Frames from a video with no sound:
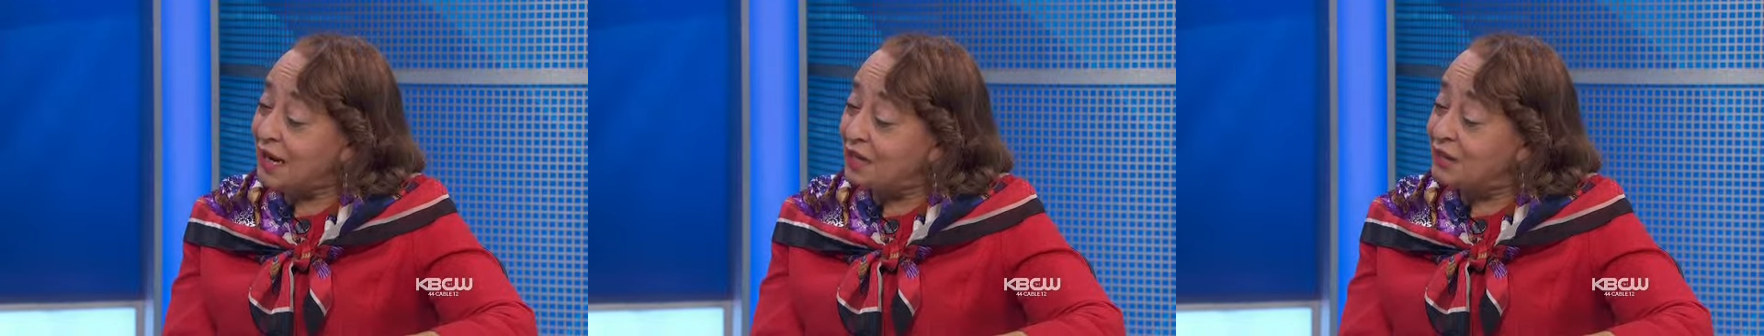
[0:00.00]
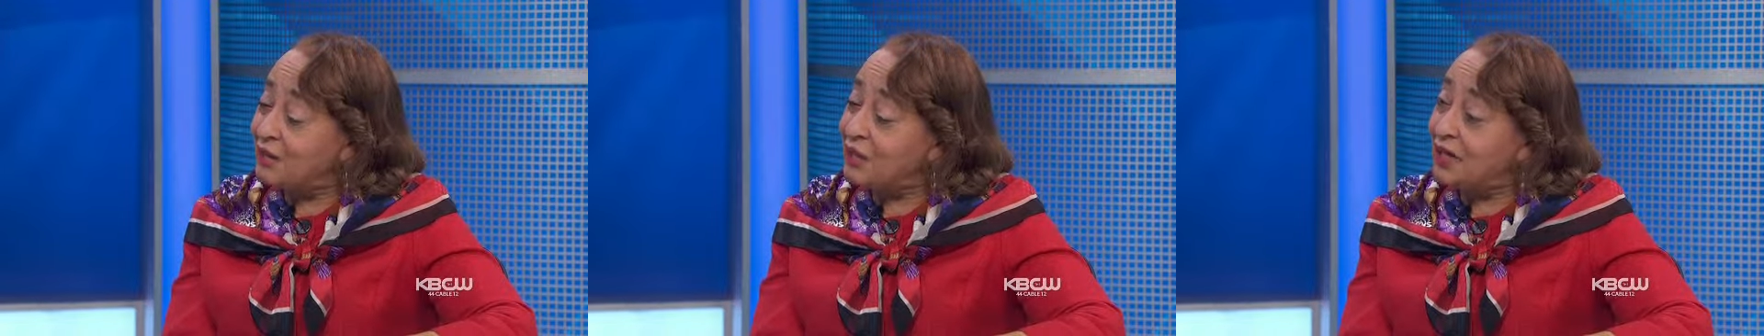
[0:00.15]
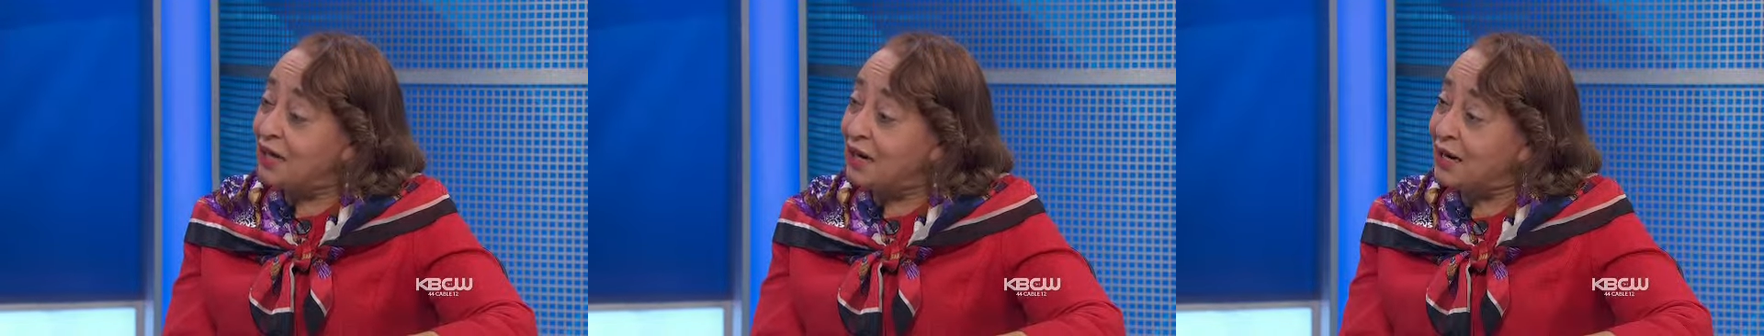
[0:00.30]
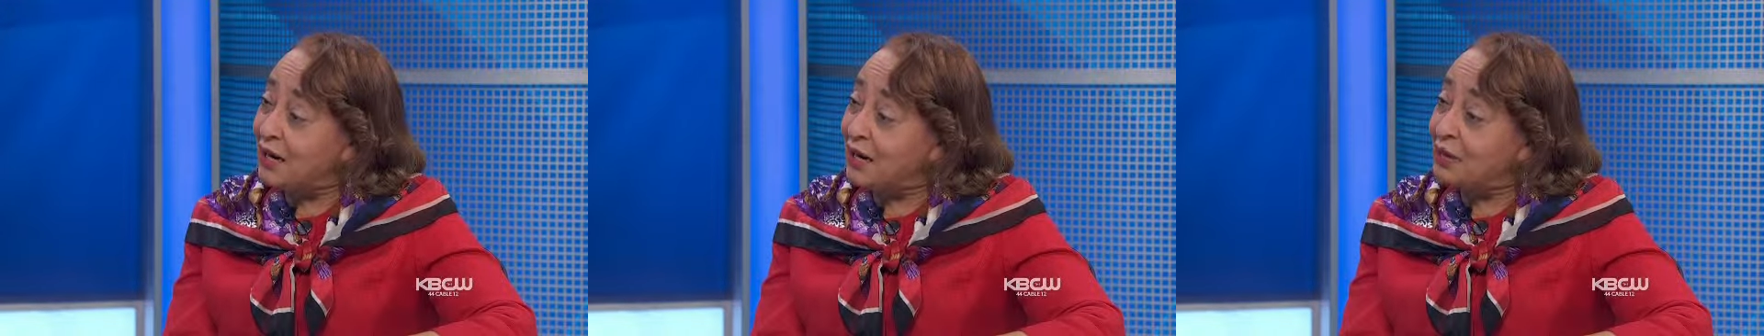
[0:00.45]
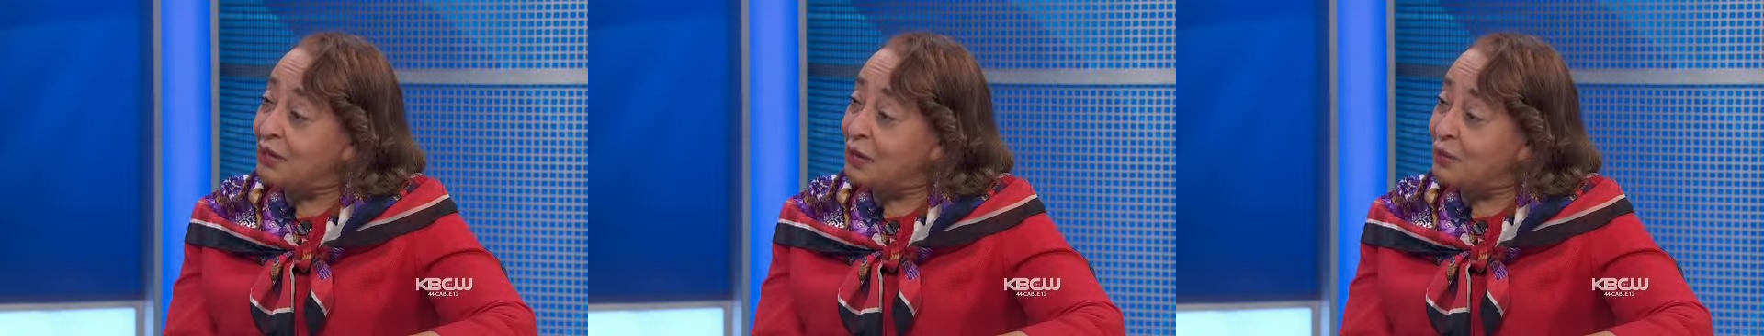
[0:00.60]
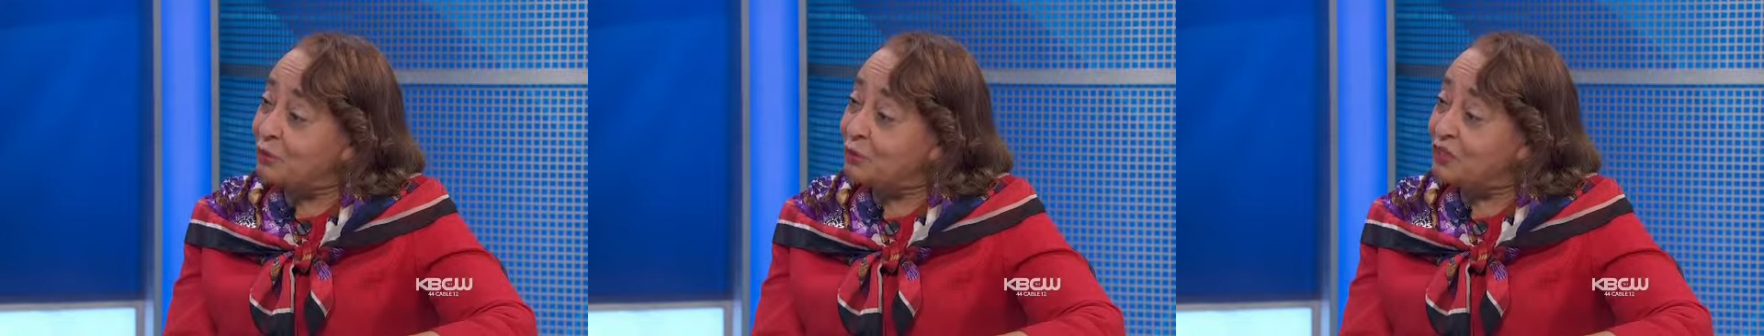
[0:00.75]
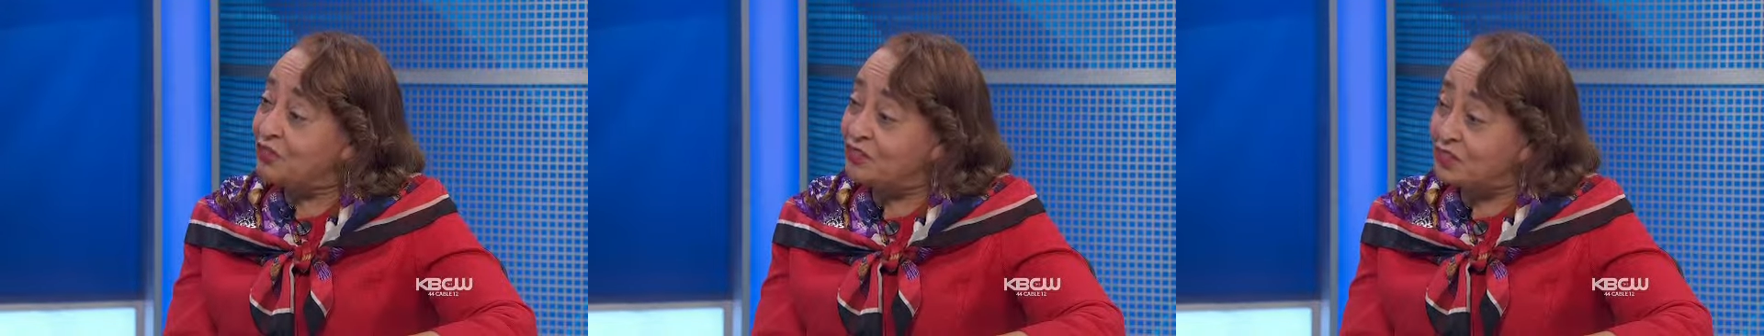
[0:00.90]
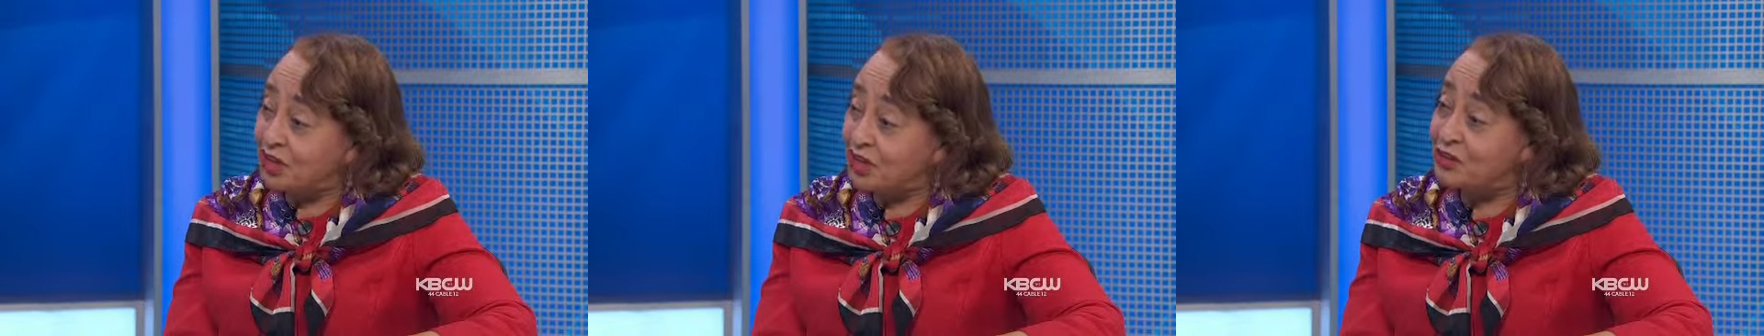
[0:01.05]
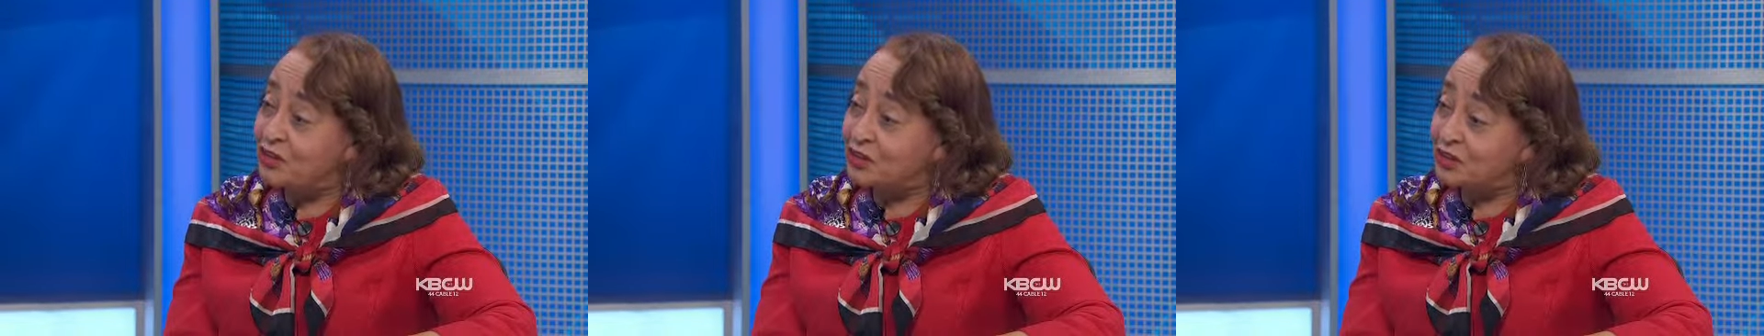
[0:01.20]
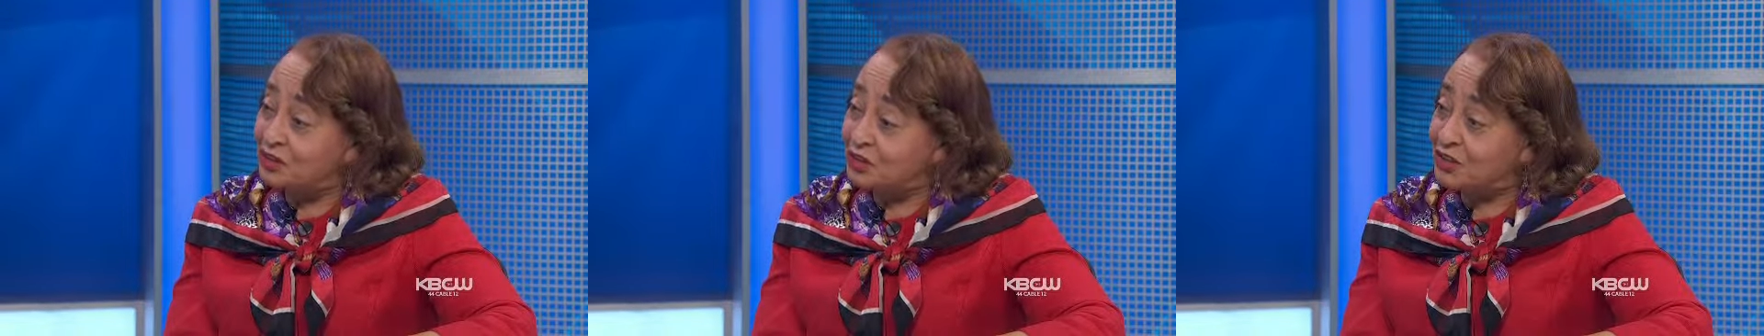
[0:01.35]
actually hired a
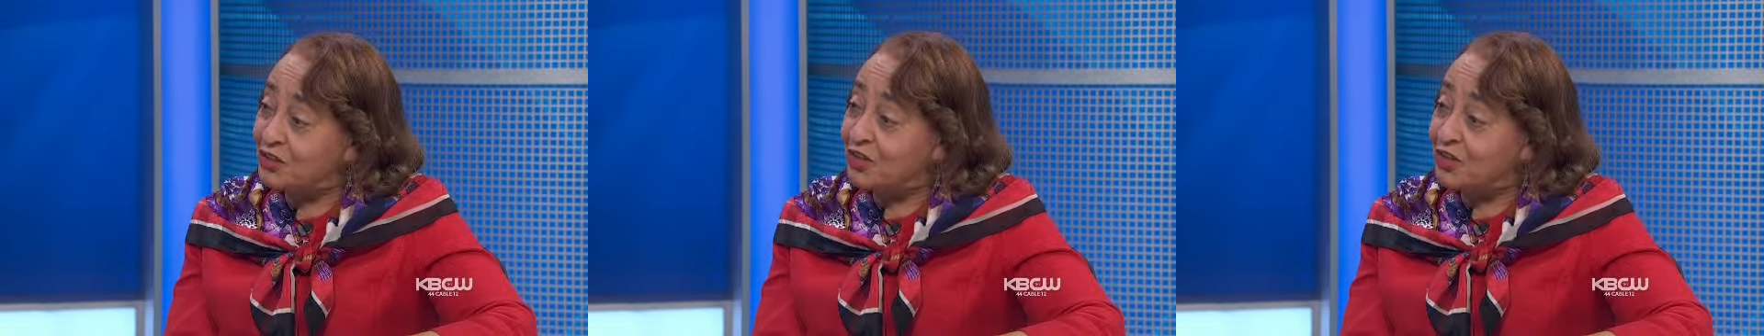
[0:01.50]
professional